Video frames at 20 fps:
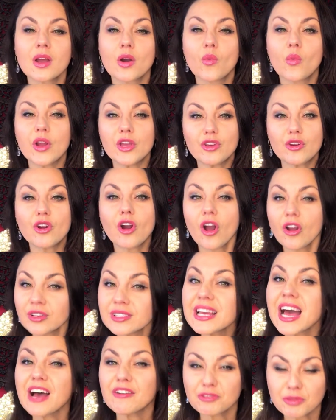where you're going
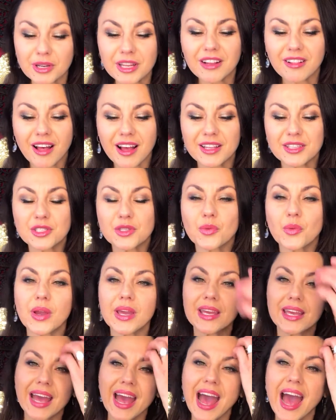to have 20 clients a
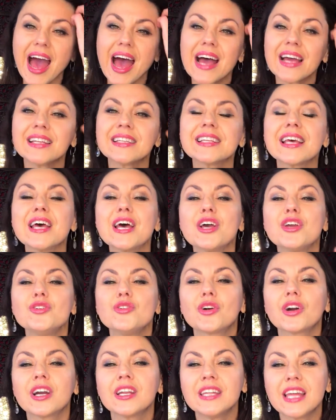week and
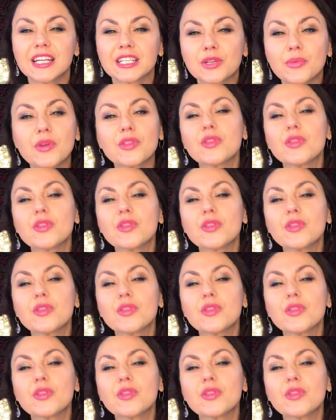you're connected